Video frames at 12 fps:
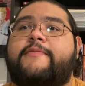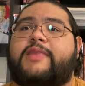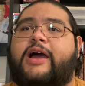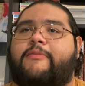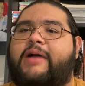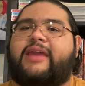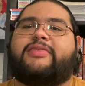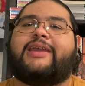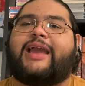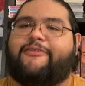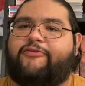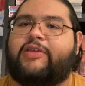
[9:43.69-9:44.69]
I think
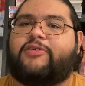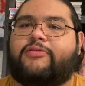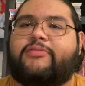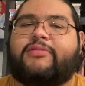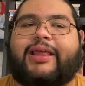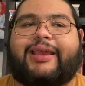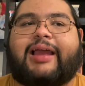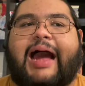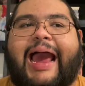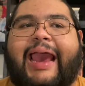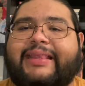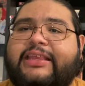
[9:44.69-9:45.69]
I feel like
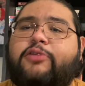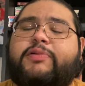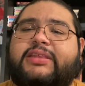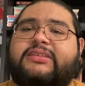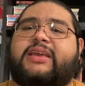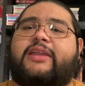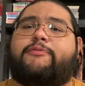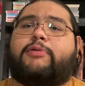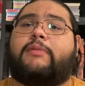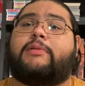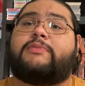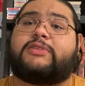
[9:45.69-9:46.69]
I deal with this kind of
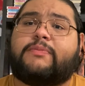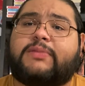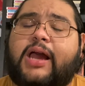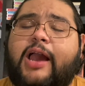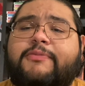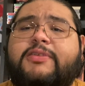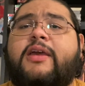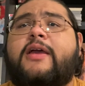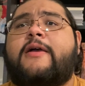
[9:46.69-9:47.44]
problem sometimes,